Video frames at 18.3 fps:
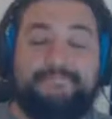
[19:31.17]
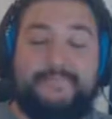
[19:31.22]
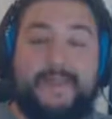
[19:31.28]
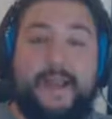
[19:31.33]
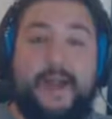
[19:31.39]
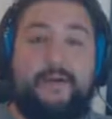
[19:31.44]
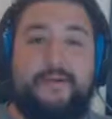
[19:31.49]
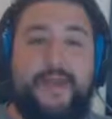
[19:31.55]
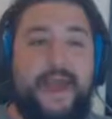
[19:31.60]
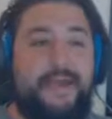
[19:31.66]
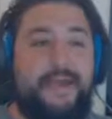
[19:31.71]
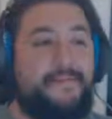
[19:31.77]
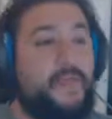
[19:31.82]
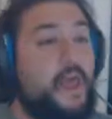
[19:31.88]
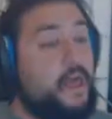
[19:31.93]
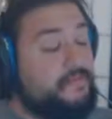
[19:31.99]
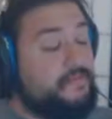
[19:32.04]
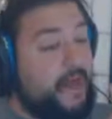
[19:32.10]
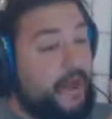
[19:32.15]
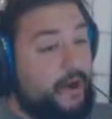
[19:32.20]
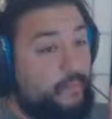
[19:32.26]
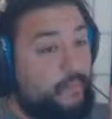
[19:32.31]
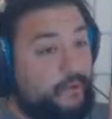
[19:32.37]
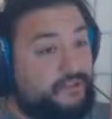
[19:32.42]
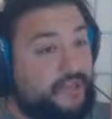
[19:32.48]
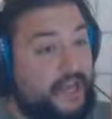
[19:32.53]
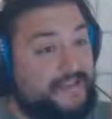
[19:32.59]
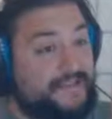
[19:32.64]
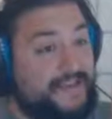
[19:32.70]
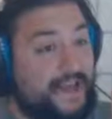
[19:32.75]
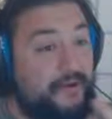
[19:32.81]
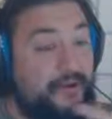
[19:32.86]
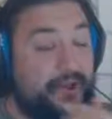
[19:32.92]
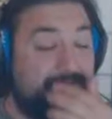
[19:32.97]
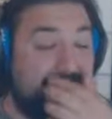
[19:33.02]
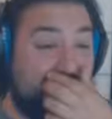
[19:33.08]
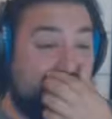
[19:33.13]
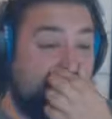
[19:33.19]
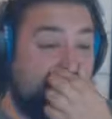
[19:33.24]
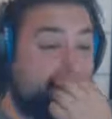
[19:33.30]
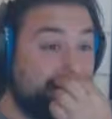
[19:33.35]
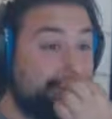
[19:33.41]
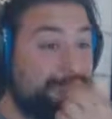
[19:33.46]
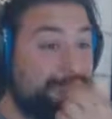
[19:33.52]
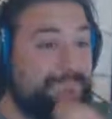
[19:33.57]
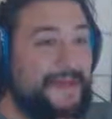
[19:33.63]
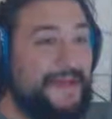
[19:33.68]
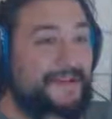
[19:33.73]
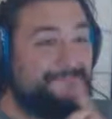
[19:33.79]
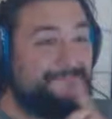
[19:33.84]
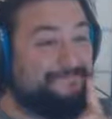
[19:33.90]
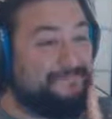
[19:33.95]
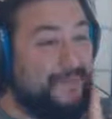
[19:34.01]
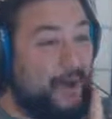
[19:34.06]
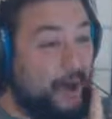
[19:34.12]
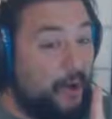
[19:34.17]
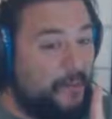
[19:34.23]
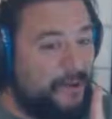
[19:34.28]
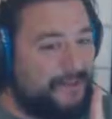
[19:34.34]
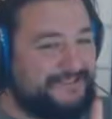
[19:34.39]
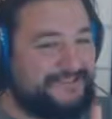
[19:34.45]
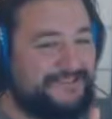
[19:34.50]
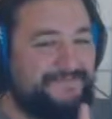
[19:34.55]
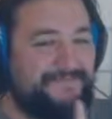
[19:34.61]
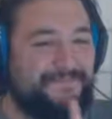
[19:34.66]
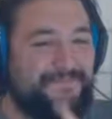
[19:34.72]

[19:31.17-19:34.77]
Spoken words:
Okay, that almost got scary at the end. Almost.